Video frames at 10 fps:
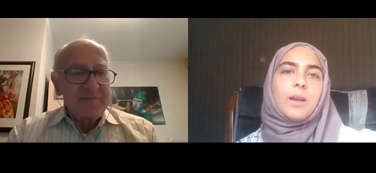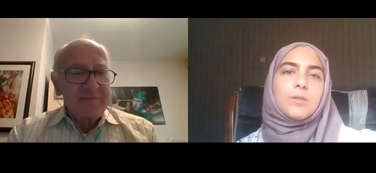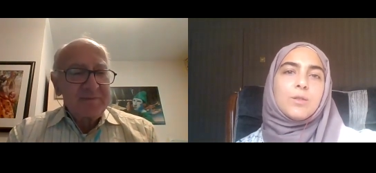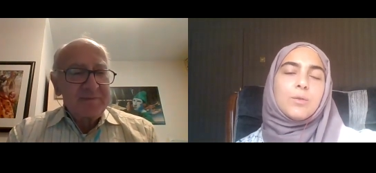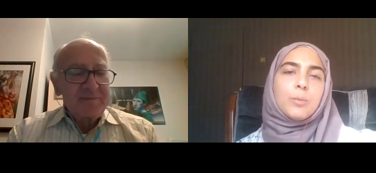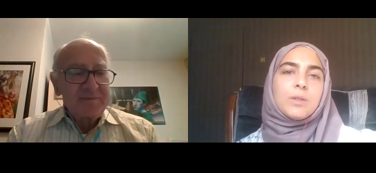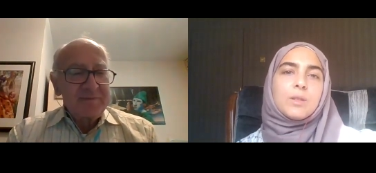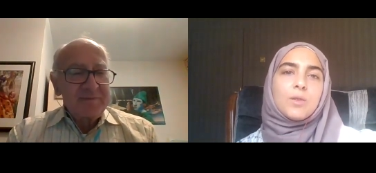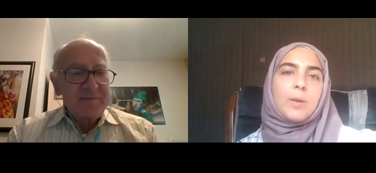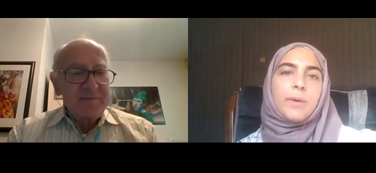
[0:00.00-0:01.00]
Speaker 1: Do you
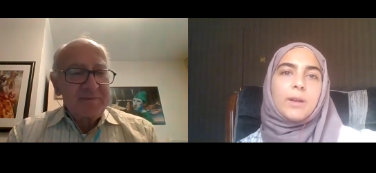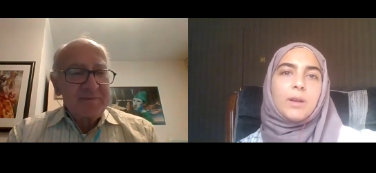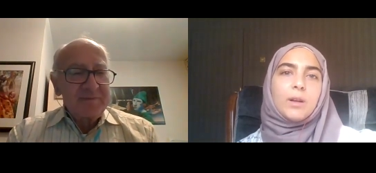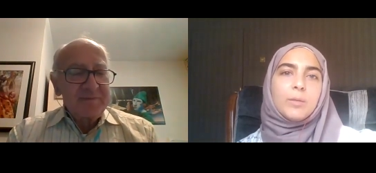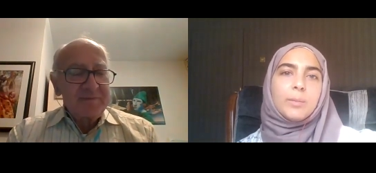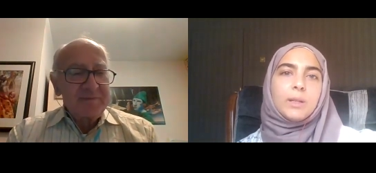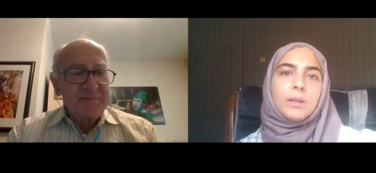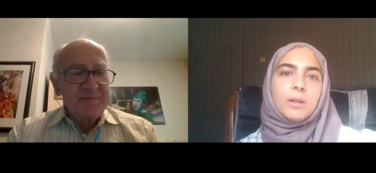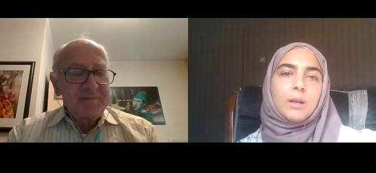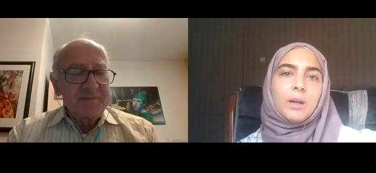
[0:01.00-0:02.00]
prescribe any
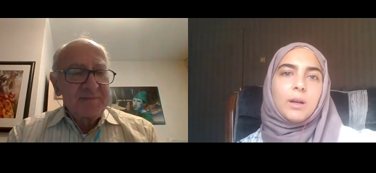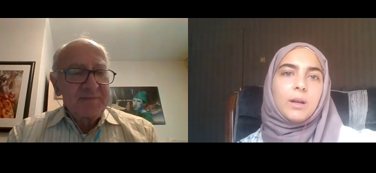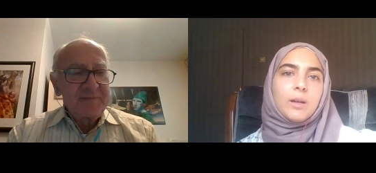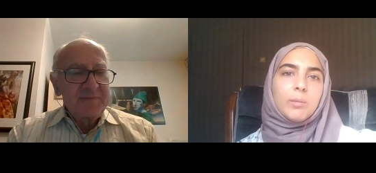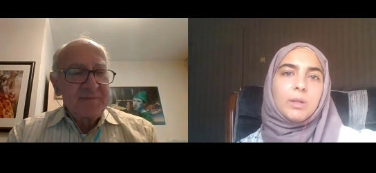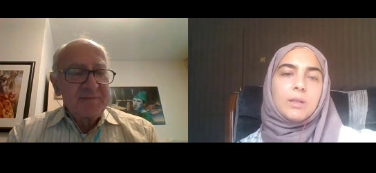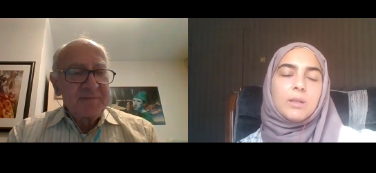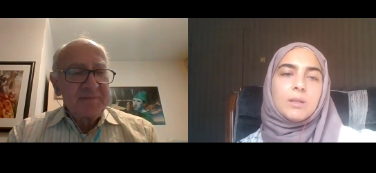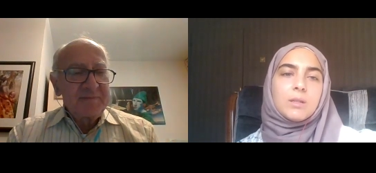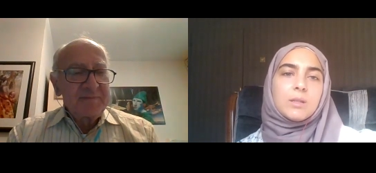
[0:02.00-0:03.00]
herbal uh,
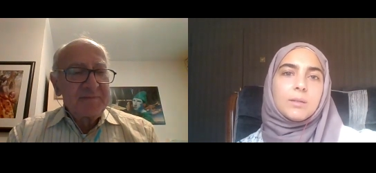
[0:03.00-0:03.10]
remedies?